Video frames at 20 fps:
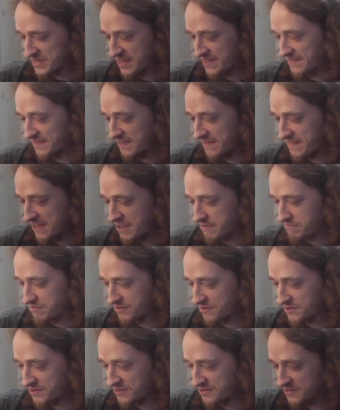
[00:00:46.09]
and then they
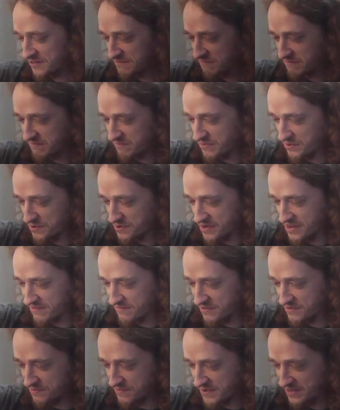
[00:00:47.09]
put more
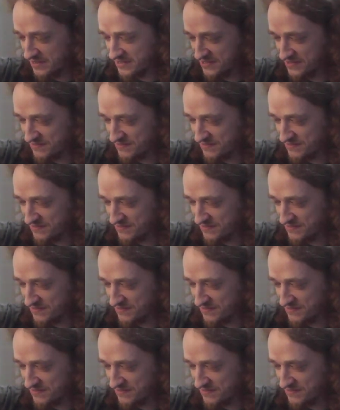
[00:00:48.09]
heavy weights